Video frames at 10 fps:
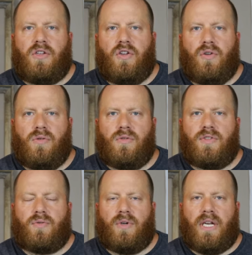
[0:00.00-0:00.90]

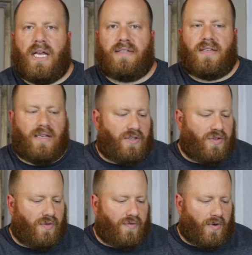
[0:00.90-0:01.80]
used 3 days
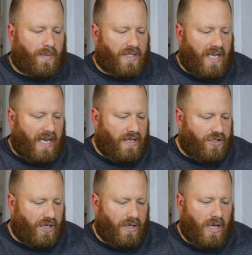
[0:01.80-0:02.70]
into
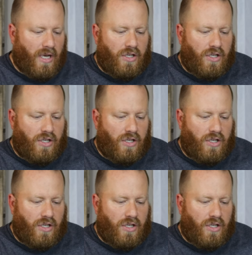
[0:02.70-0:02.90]
fermentation.